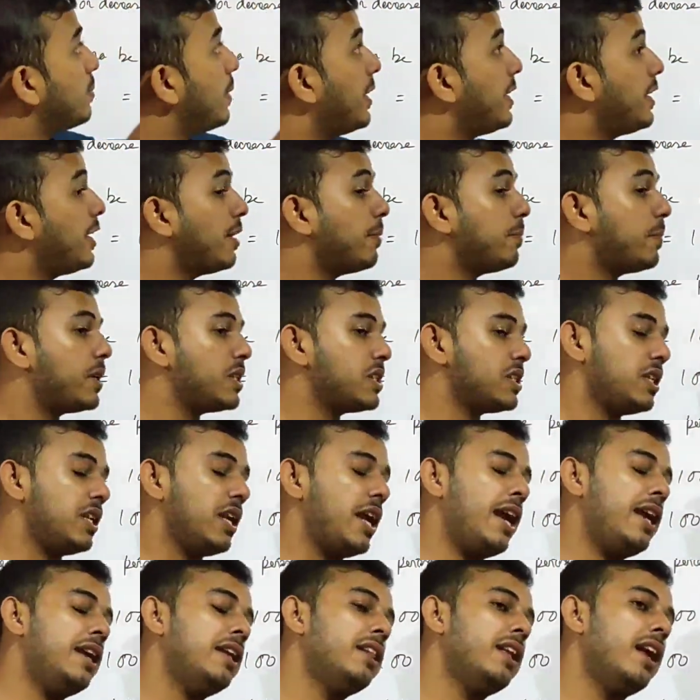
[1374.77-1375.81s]
by 10%
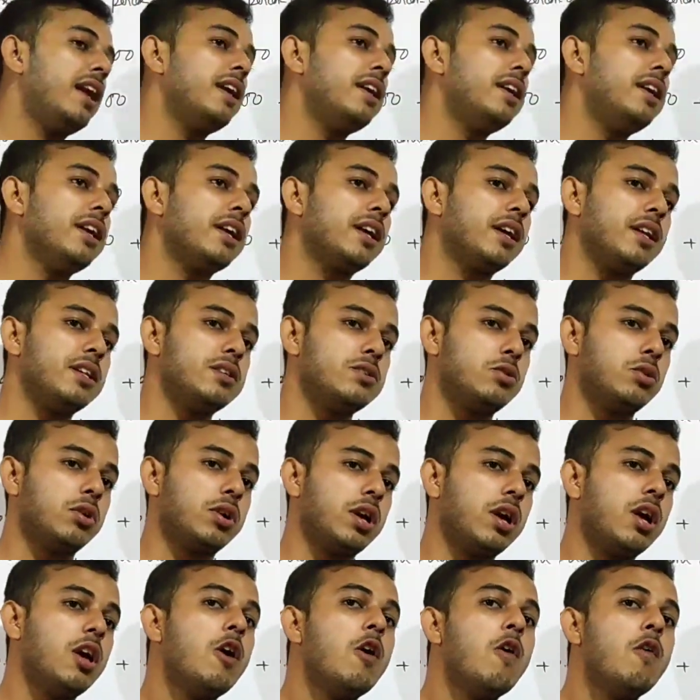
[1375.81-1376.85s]
and then decreased.
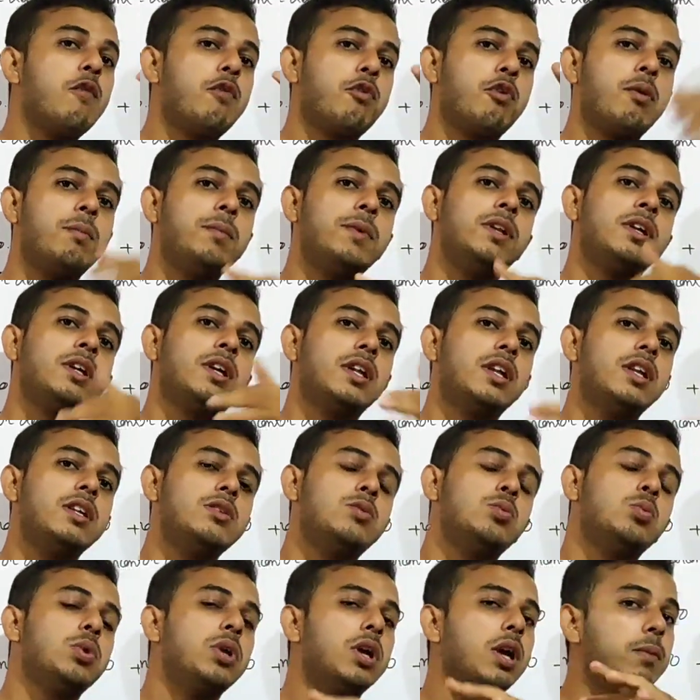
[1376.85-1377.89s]
Okay, from
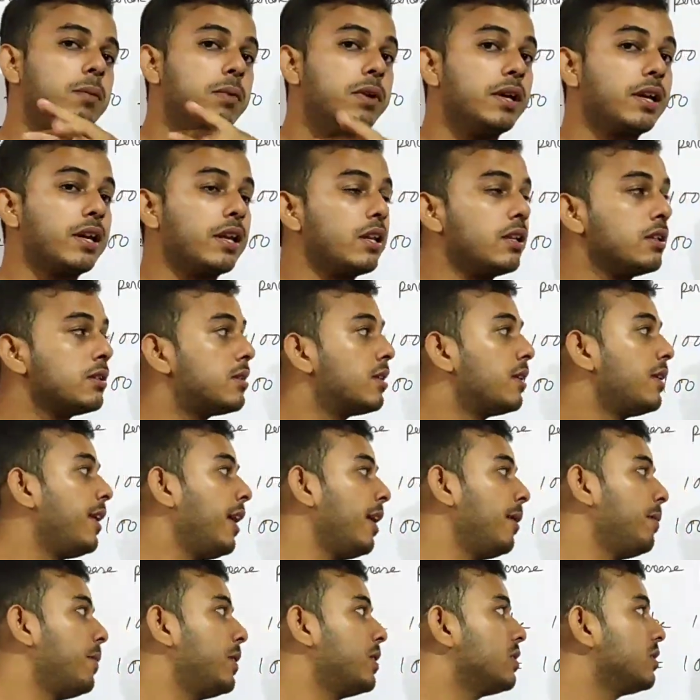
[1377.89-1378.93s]
increased we have decreased
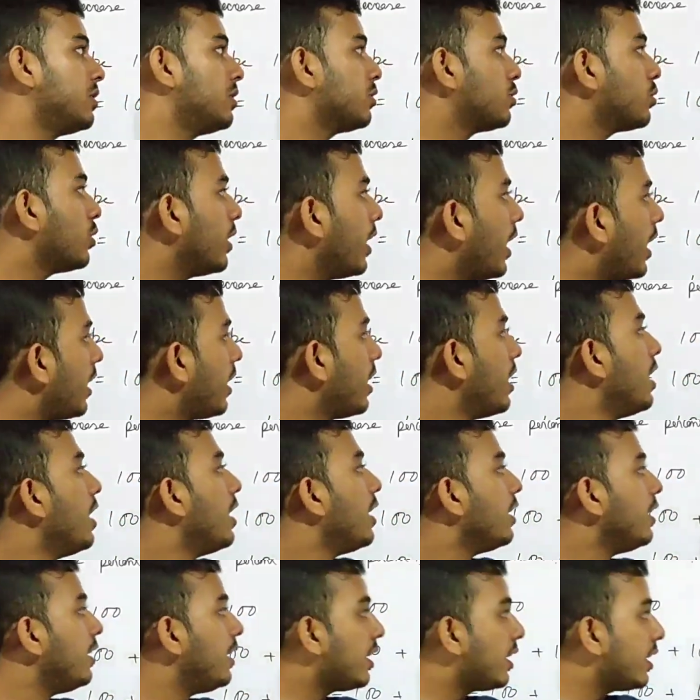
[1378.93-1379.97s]
10%. So here
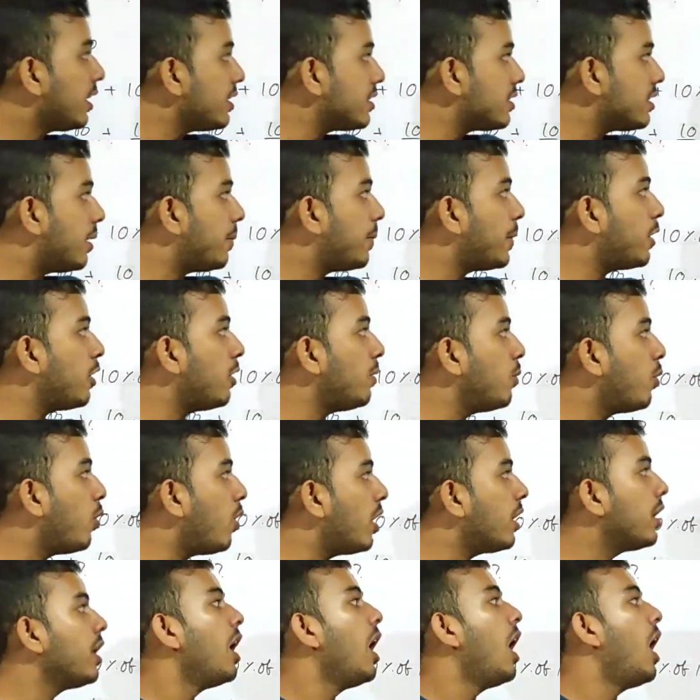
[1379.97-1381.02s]
decreased number will be what?